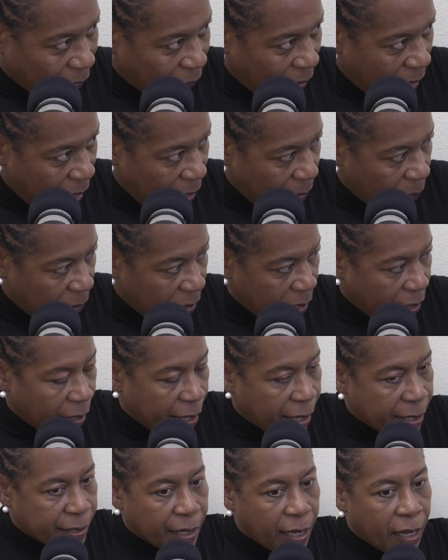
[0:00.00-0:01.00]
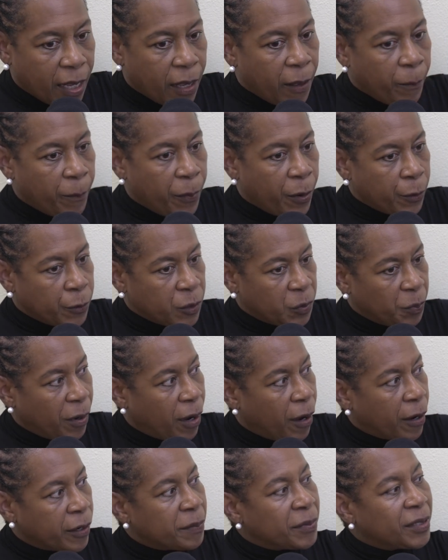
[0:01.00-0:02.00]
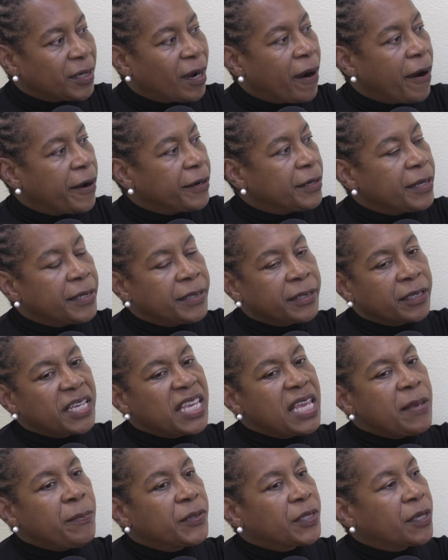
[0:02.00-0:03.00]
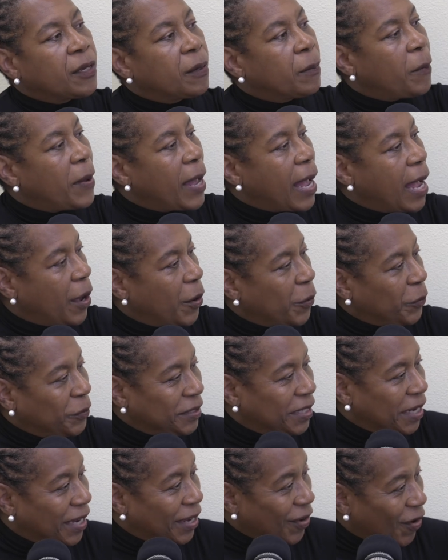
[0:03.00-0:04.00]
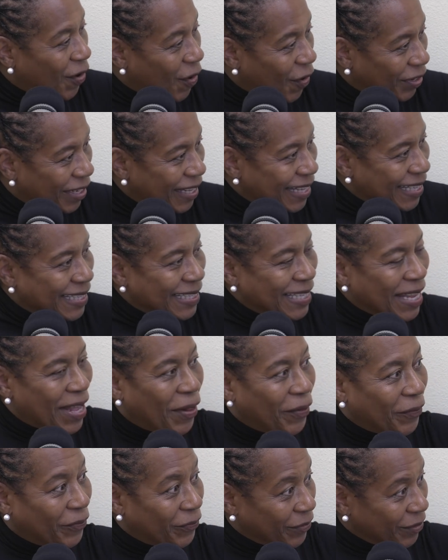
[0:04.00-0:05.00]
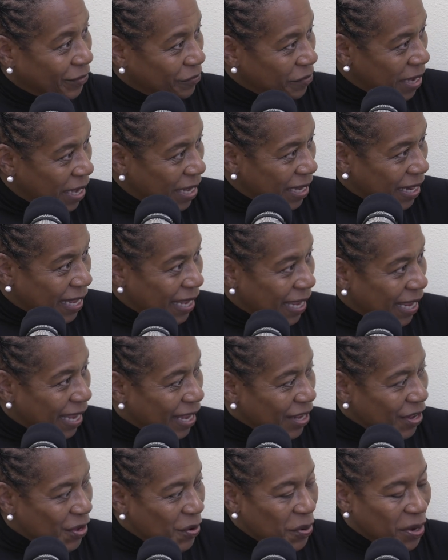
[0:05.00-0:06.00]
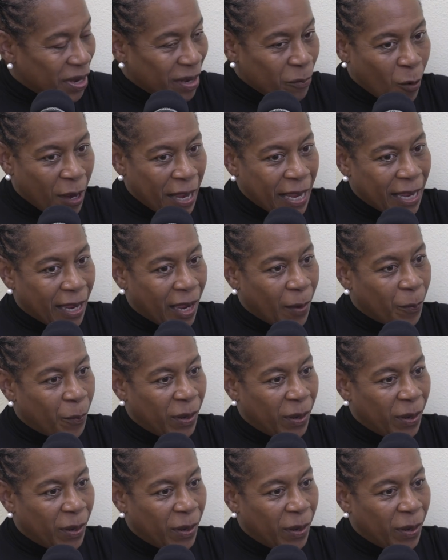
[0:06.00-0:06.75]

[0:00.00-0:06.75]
right? Because postpartum tiredness keeps compounding on itself, right? You can wake up